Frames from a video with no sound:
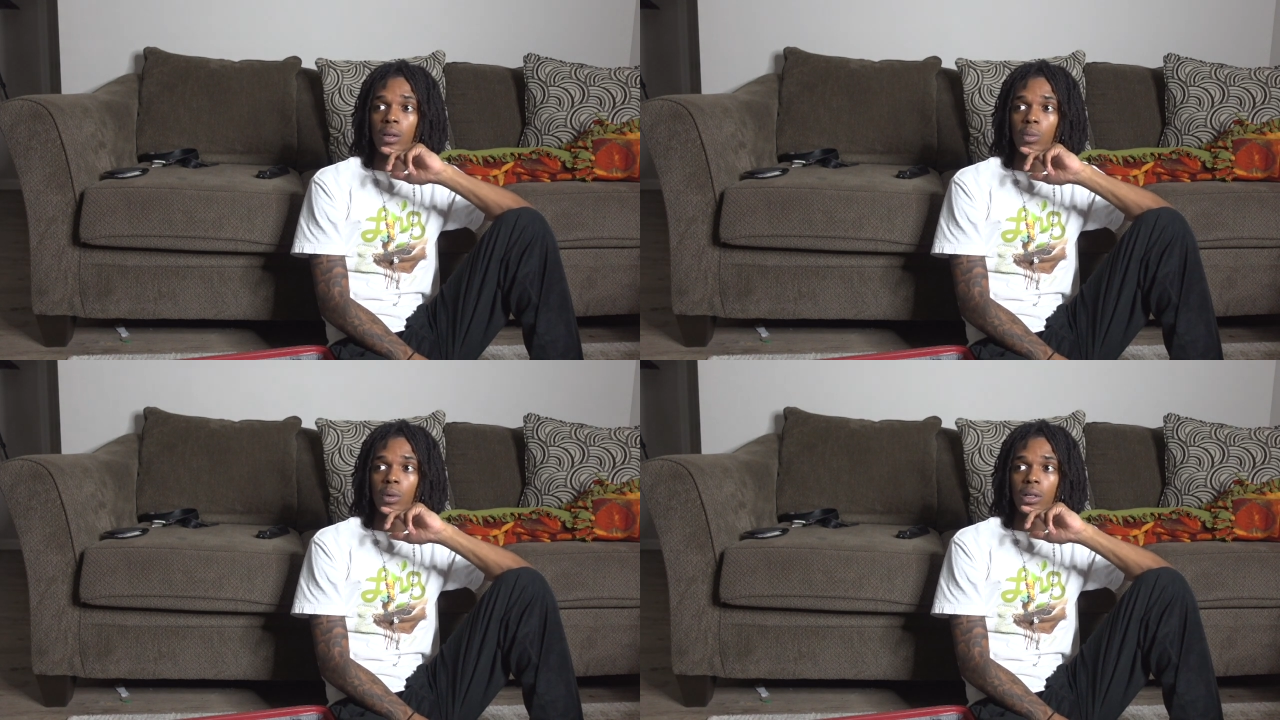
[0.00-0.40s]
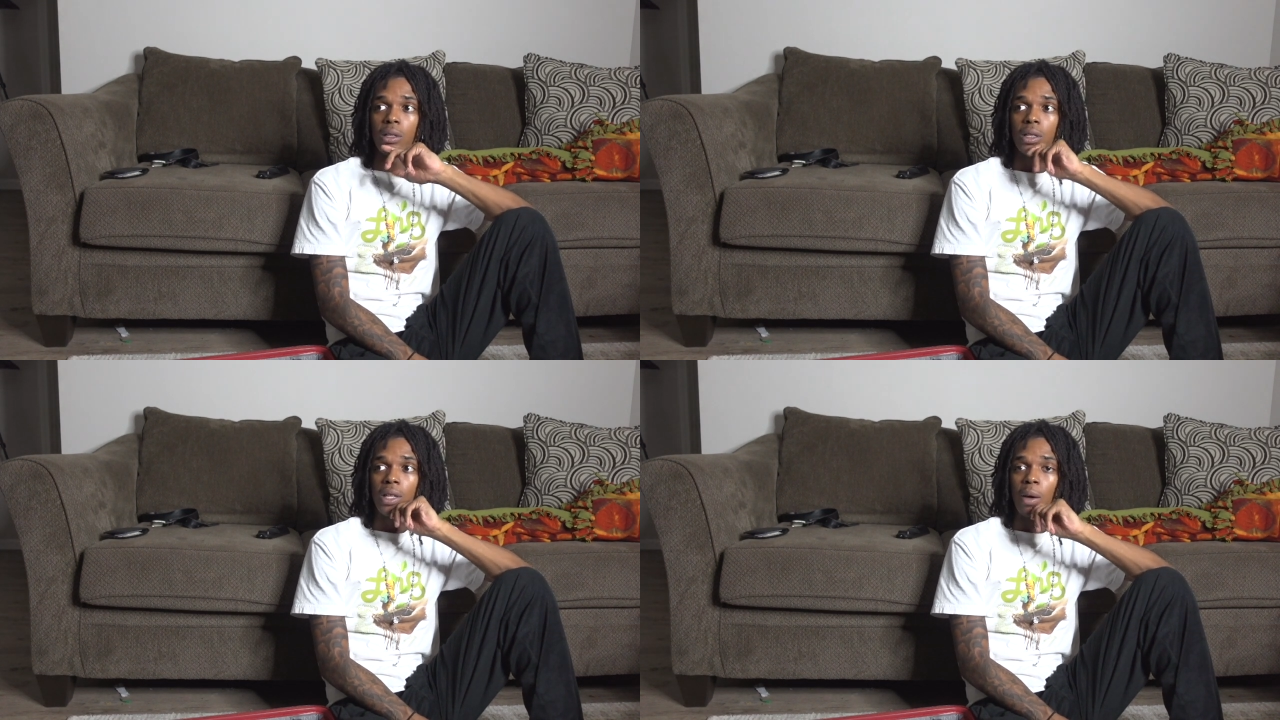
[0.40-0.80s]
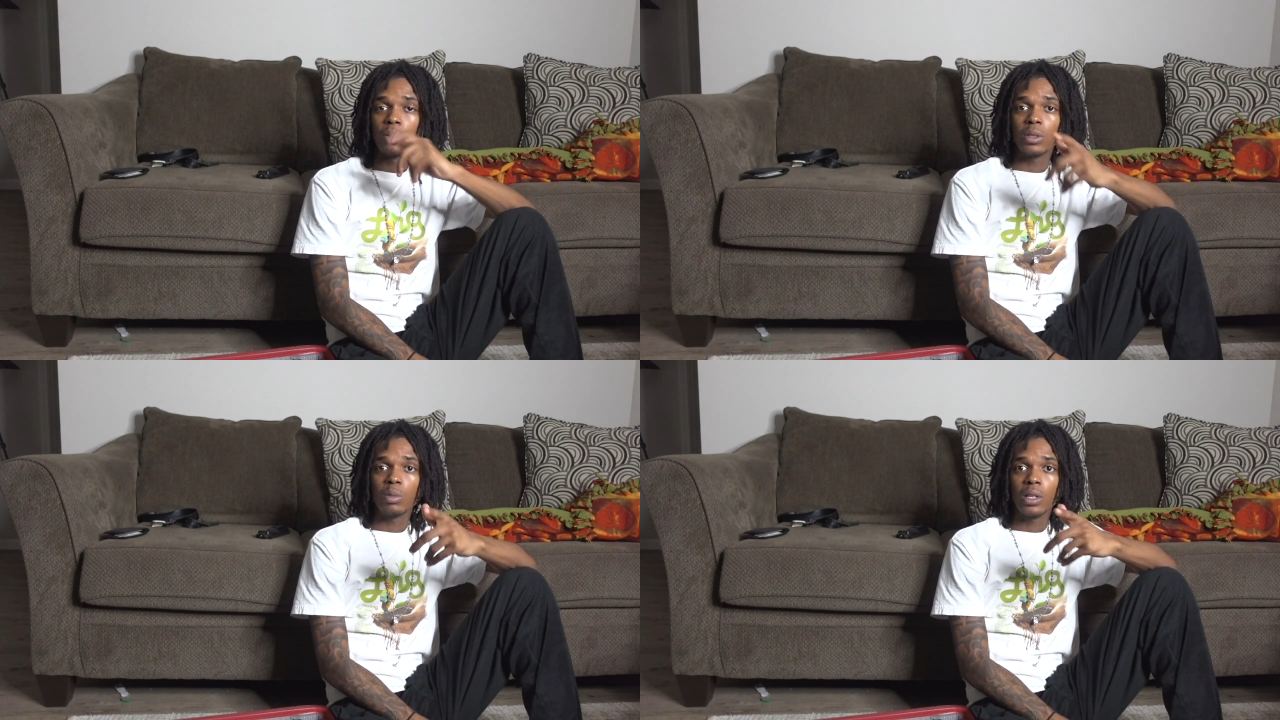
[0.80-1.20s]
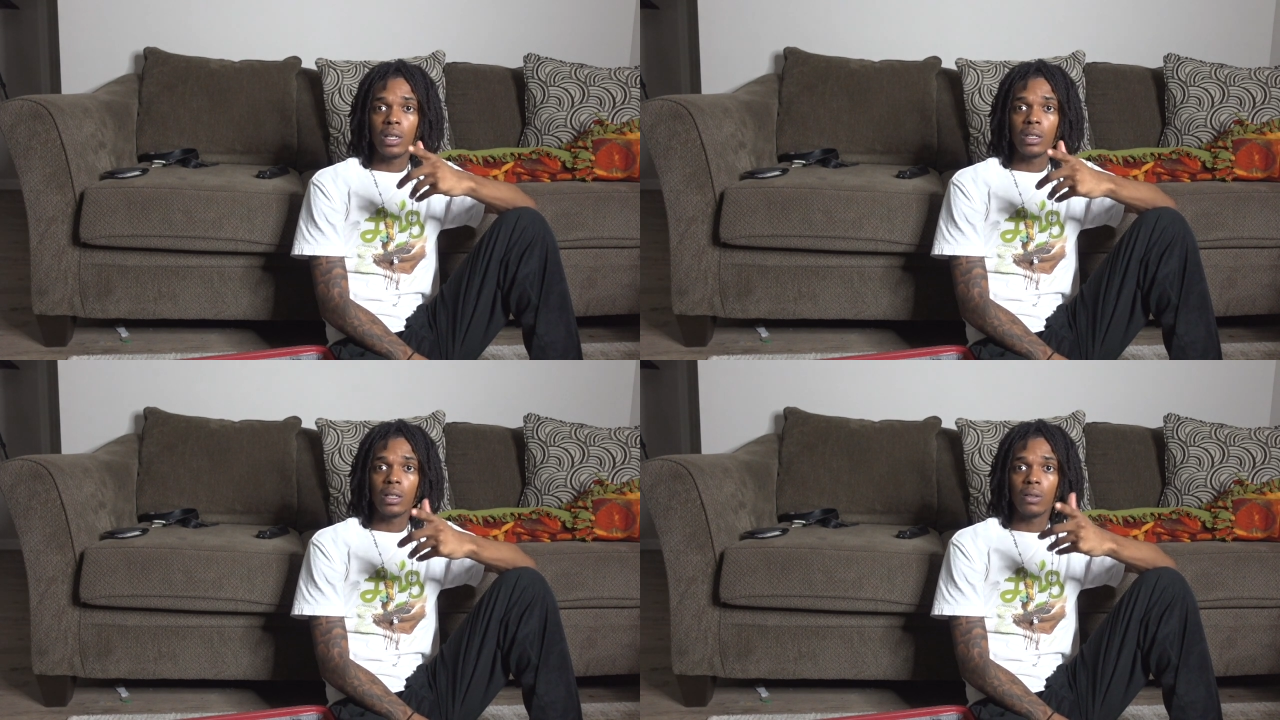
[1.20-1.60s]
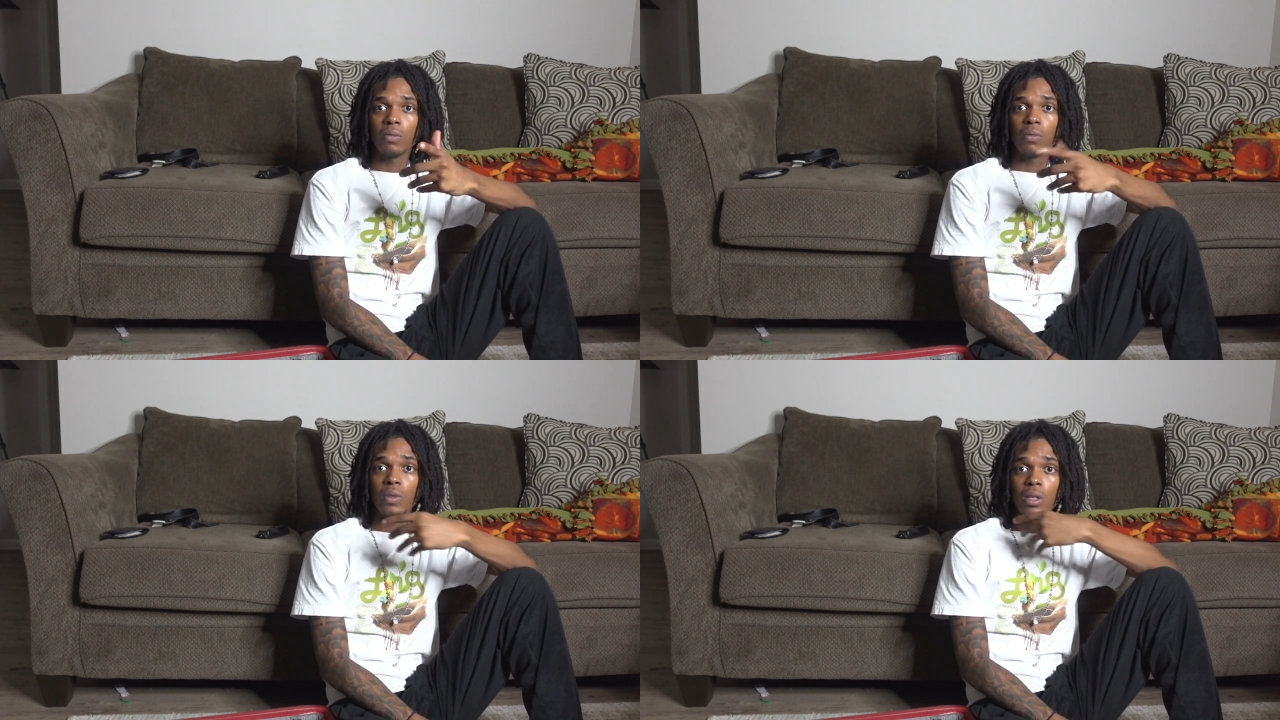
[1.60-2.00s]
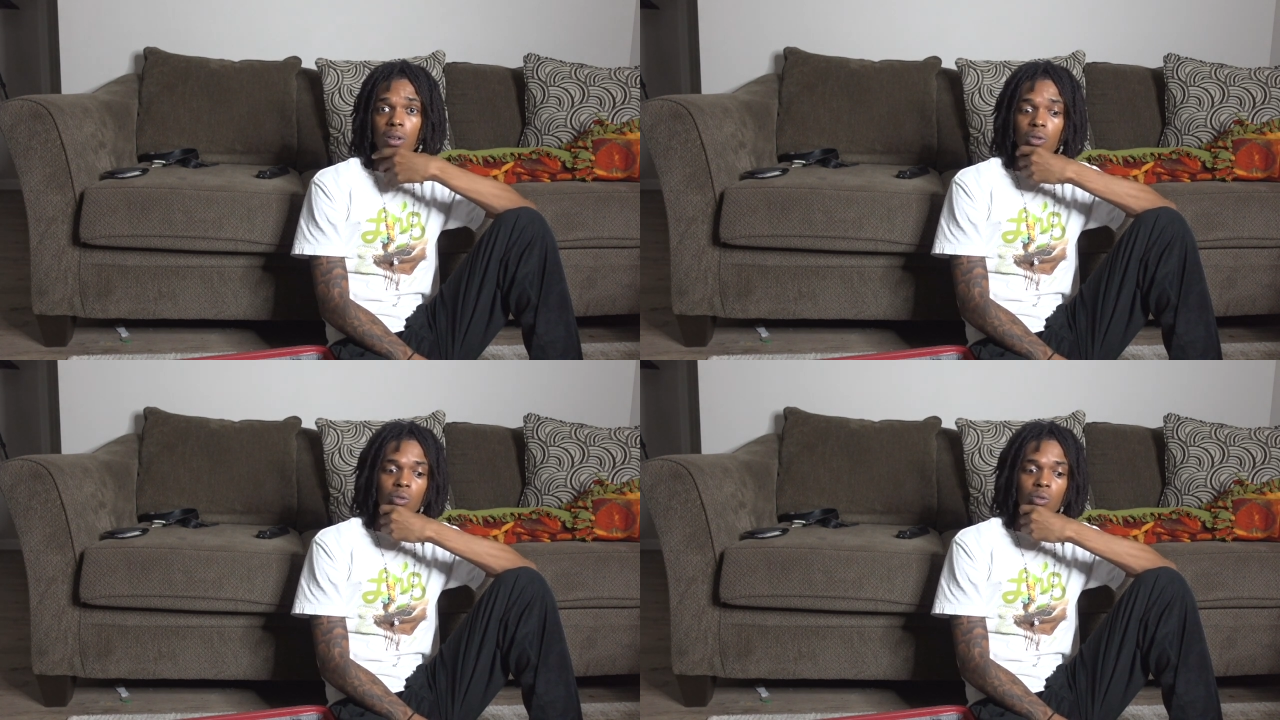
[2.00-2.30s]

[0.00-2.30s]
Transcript: But that was the beginning of the video.